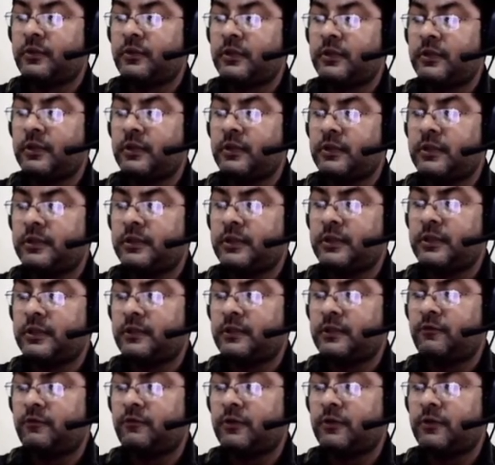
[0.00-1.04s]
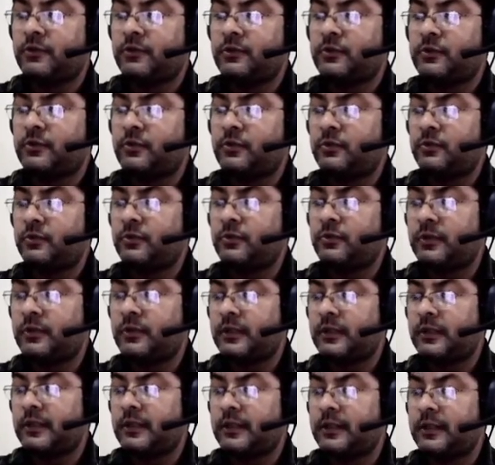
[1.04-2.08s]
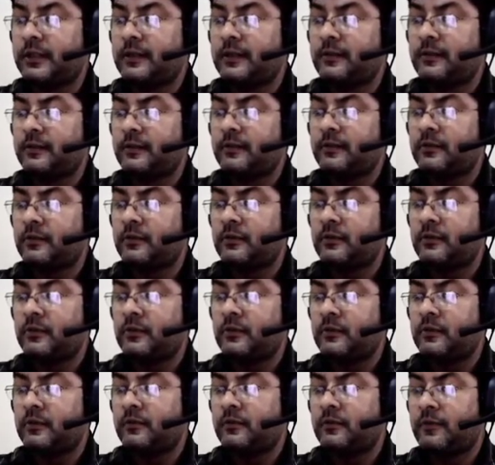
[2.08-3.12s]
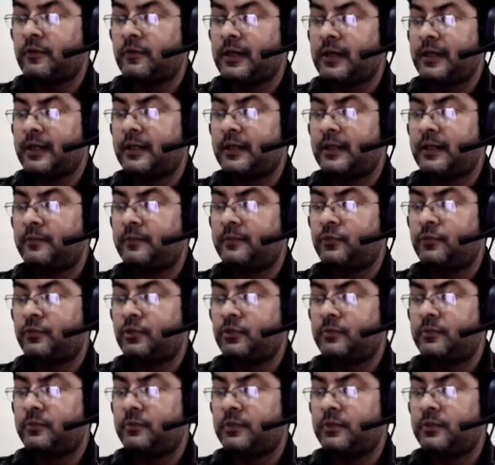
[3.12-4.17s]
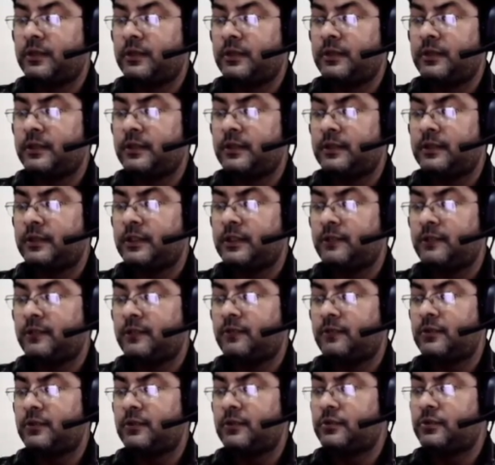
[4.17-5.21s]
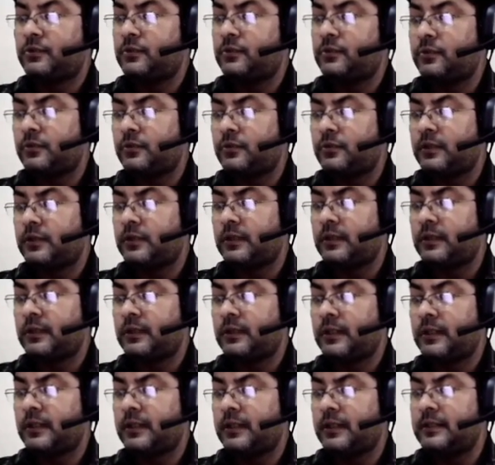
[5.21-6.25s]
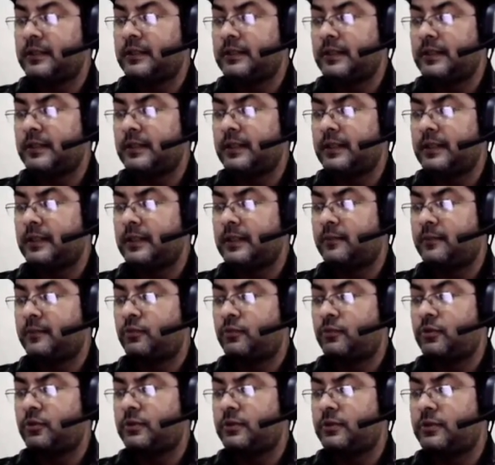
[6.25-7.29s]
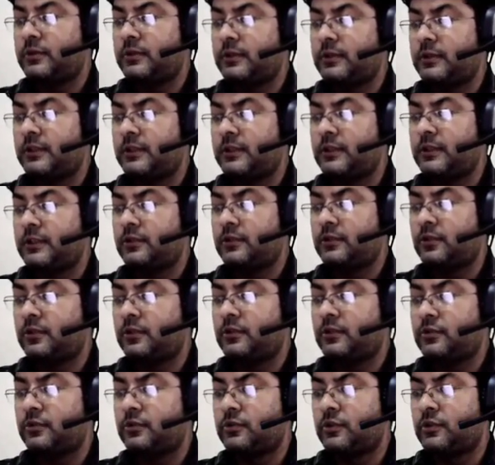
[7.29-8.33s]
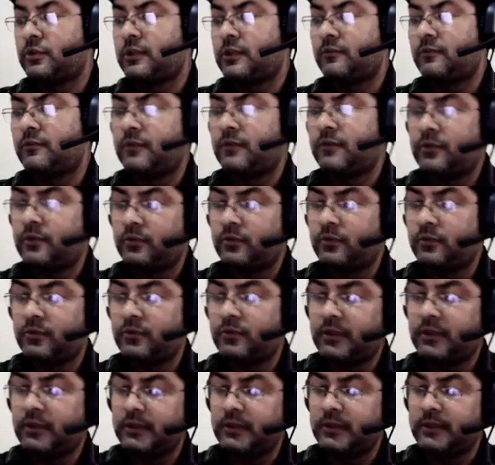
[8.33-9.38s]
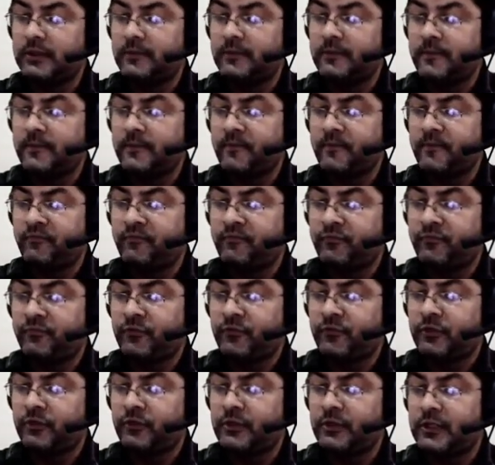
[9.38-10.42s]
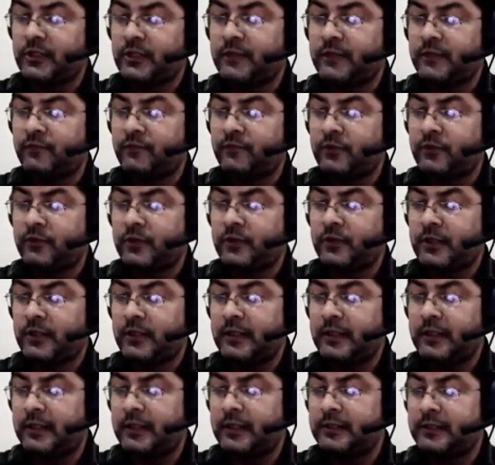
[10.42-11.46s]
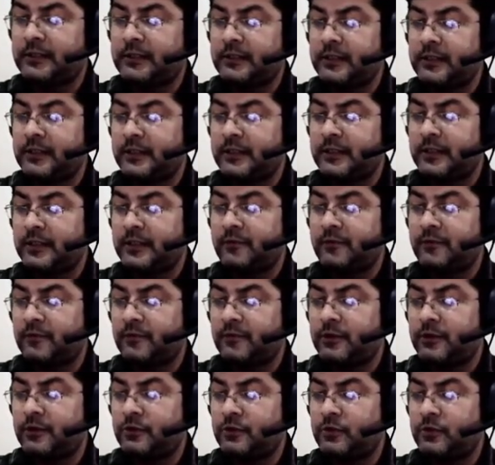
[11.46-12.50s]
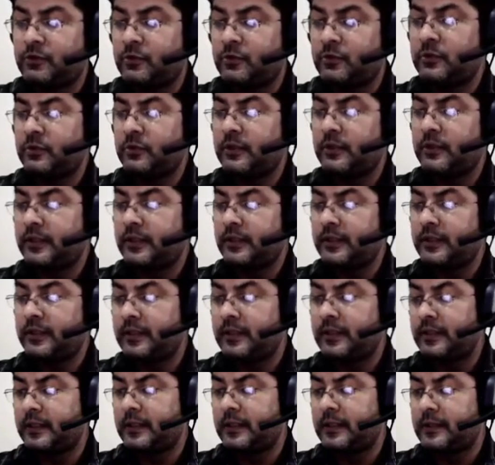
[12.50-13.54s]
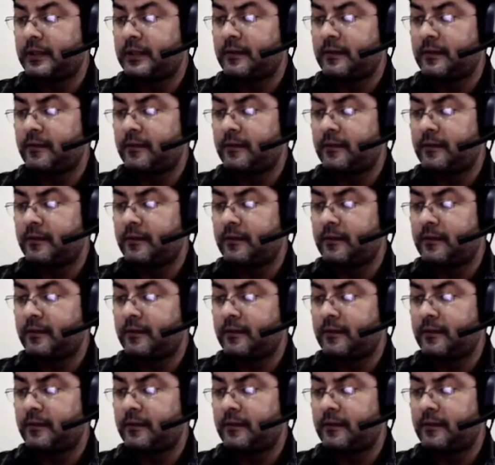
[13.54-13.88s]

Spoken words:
is equals to k, y upon b is equals to k, and z upon c is also equal to k. Therefore x is equals to ak,